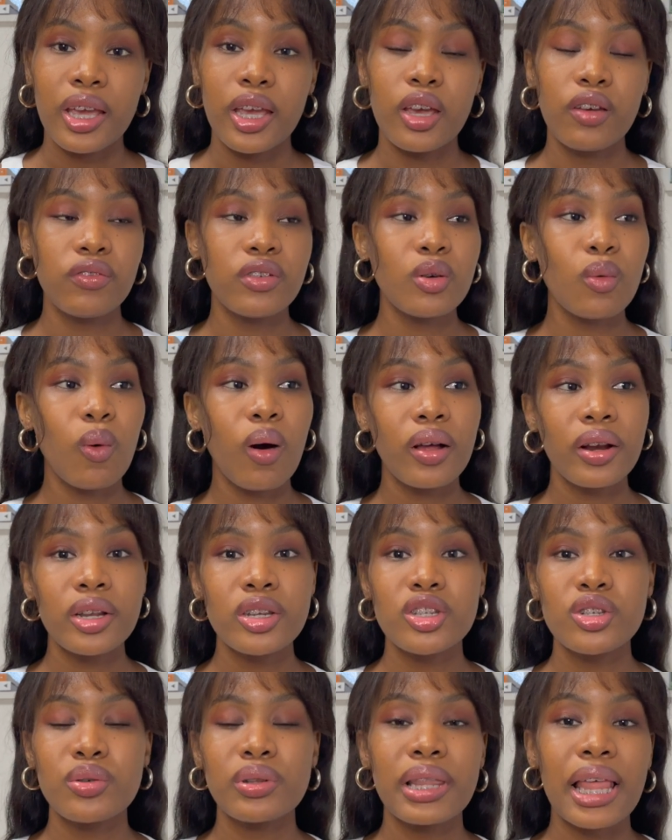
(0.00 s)
If you want
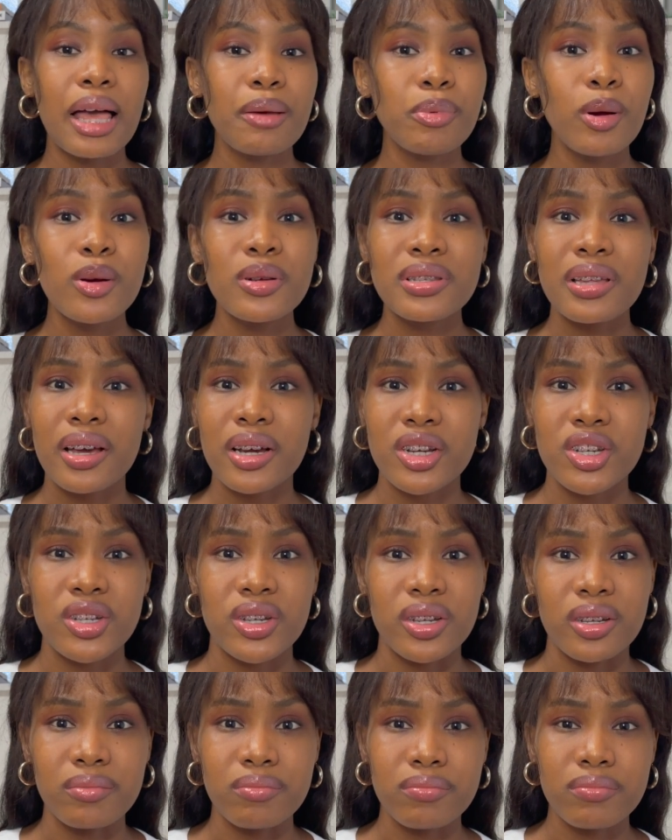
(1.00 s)
to do
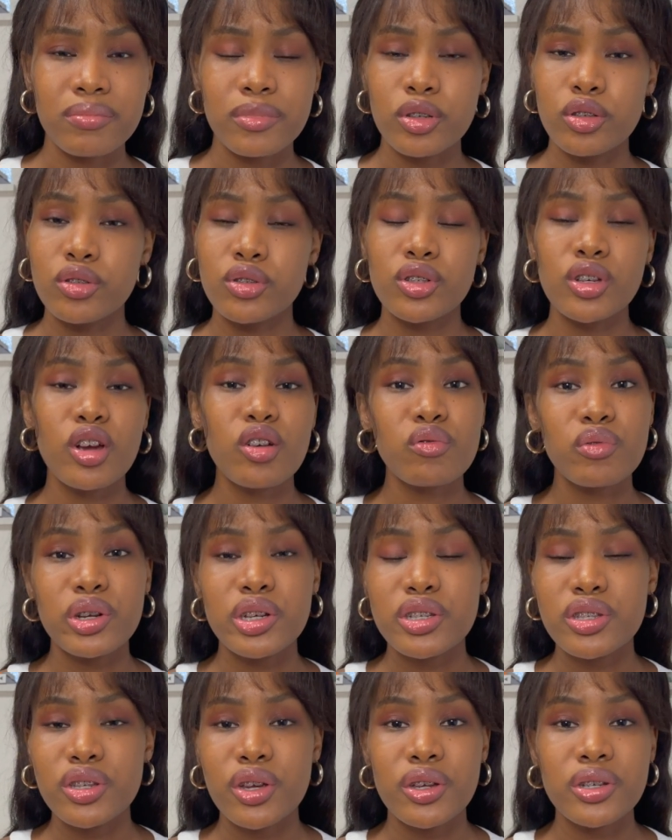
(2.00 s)
liposuction, do your
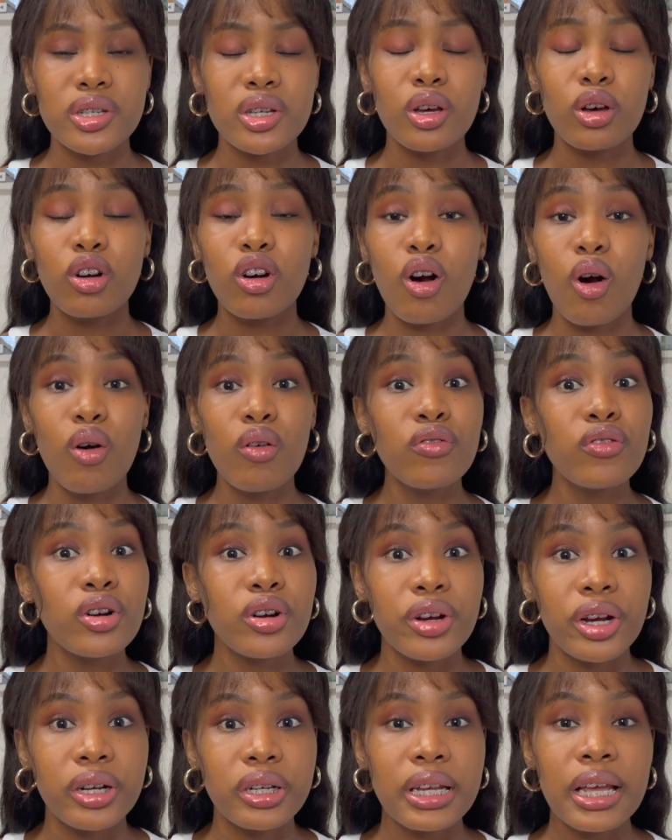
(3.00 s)
research, go
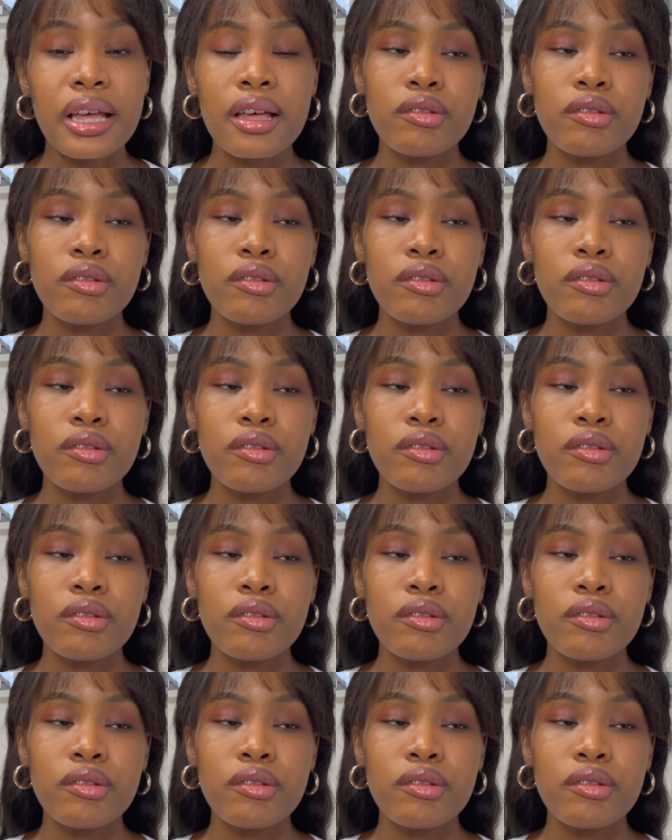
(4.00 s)
for it.